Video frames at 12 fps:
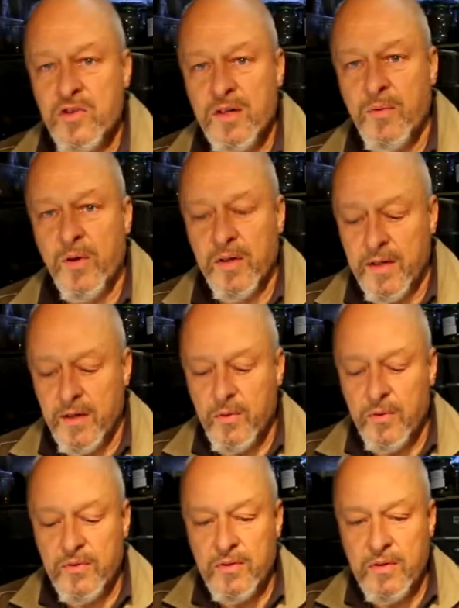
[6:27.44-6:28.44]
she want to
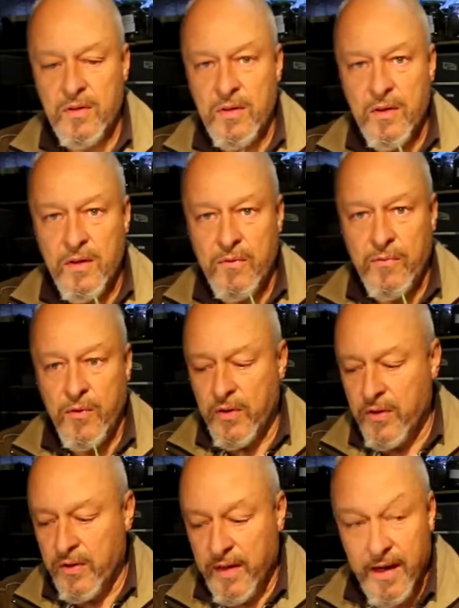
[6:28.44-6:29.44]
use for
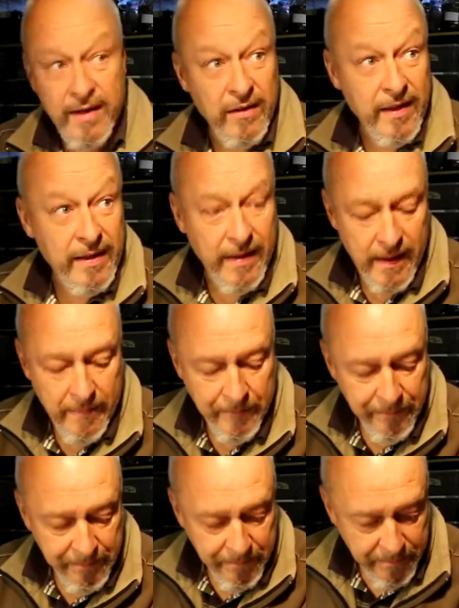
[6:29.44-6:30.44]
her egg laying.
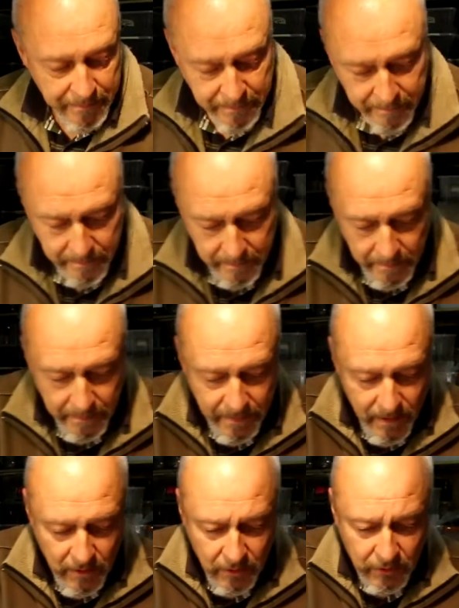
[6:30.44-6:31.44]

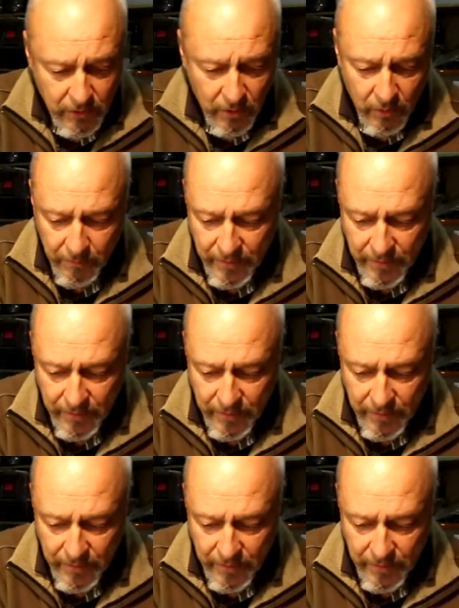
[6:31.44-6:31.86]
So